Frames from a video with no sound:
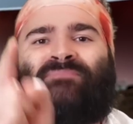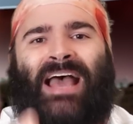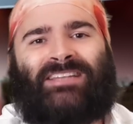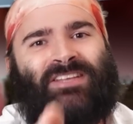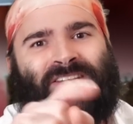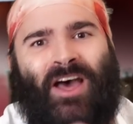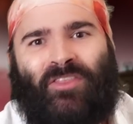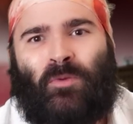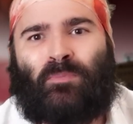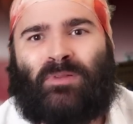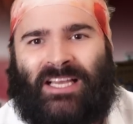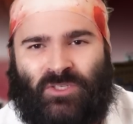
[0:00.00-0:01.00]
That's another
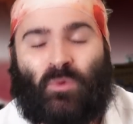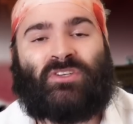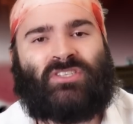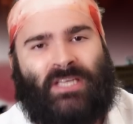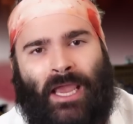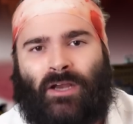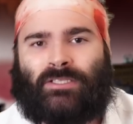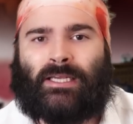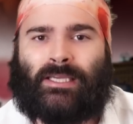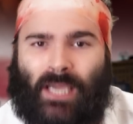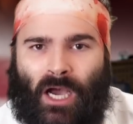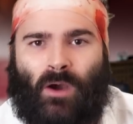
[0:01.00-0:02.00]
place we're scared to
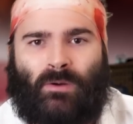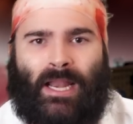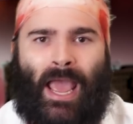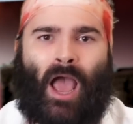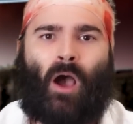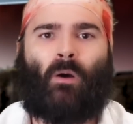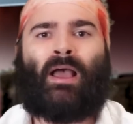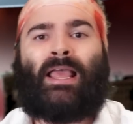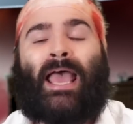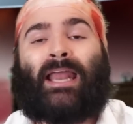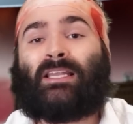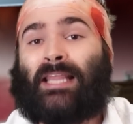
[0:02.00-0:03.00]
go now.
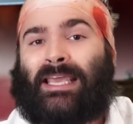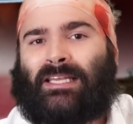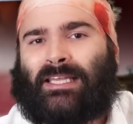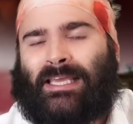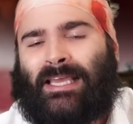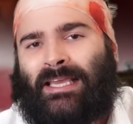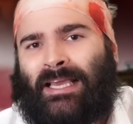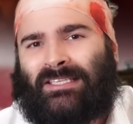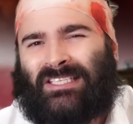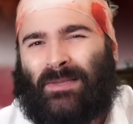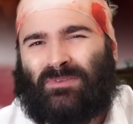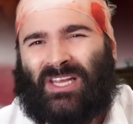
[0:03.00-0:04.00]
And lately, it
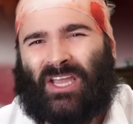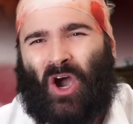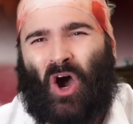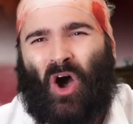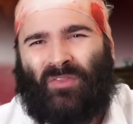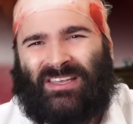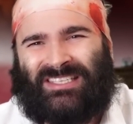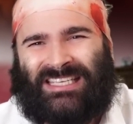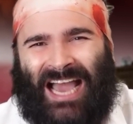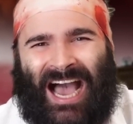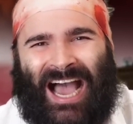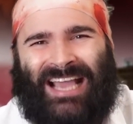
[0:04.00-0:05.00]
seems like all these
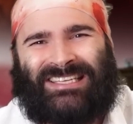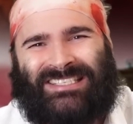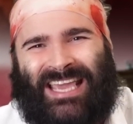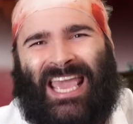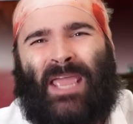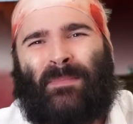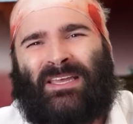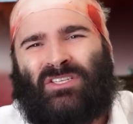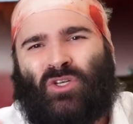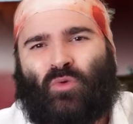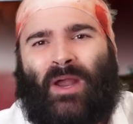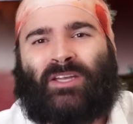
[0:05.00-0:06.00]
guys came in
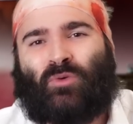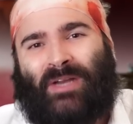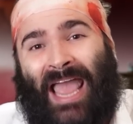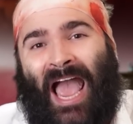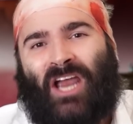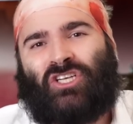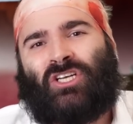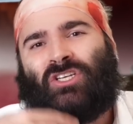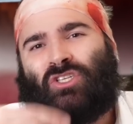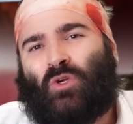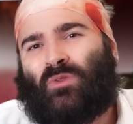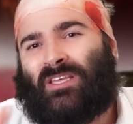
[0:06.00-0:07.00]
direct reaction
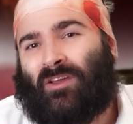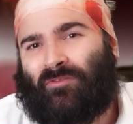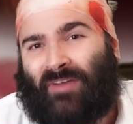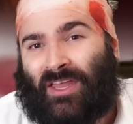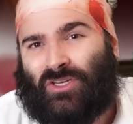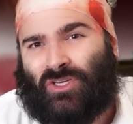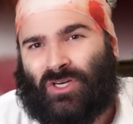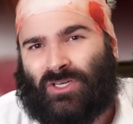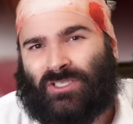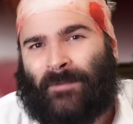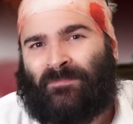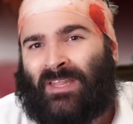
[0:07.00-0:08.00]
to the
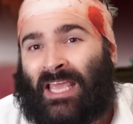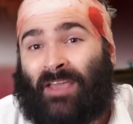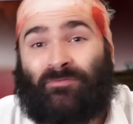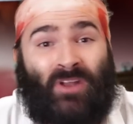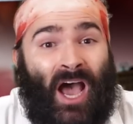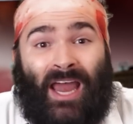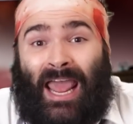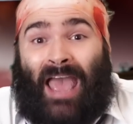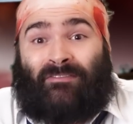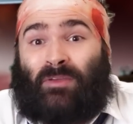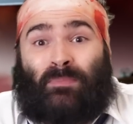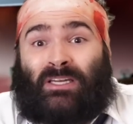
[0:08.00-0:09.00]
Avengers, if not
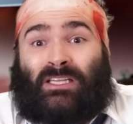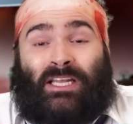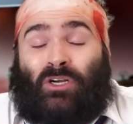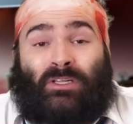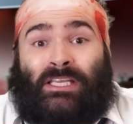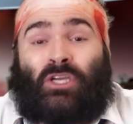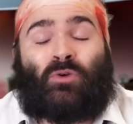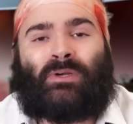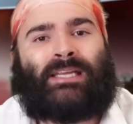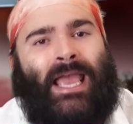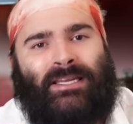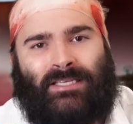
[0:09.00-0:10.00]
having been literally
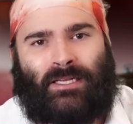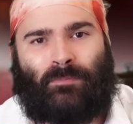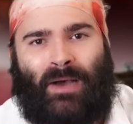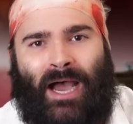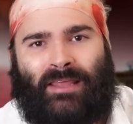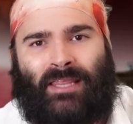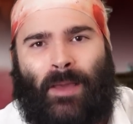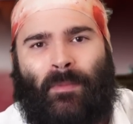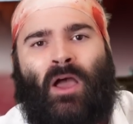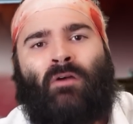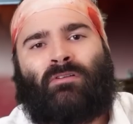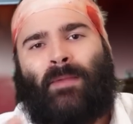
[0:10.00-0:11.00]
created by them.
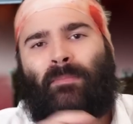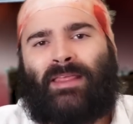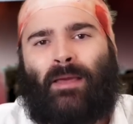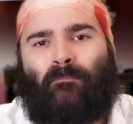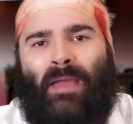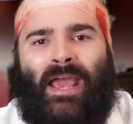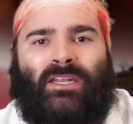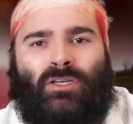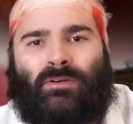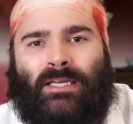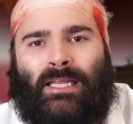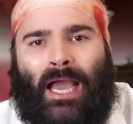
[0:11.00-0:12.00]
Remember that
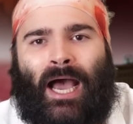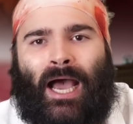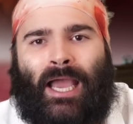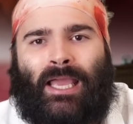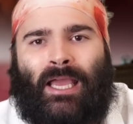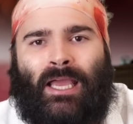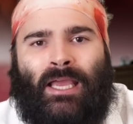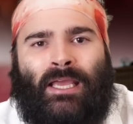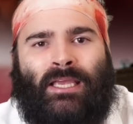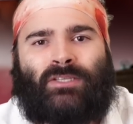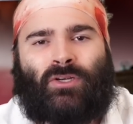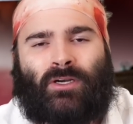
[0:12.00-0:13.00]
Mandarin guy?
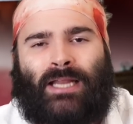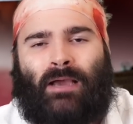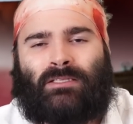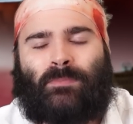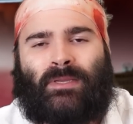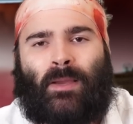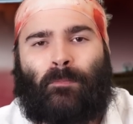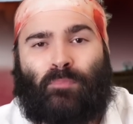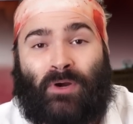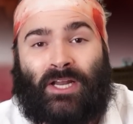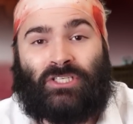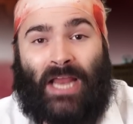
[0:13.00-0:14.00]
He turned out to be a
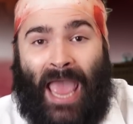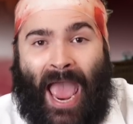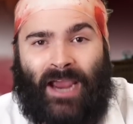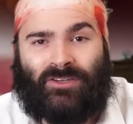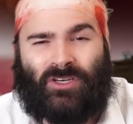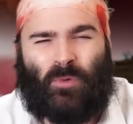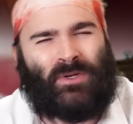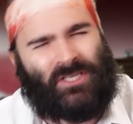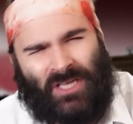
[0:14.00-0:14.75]
British actor, which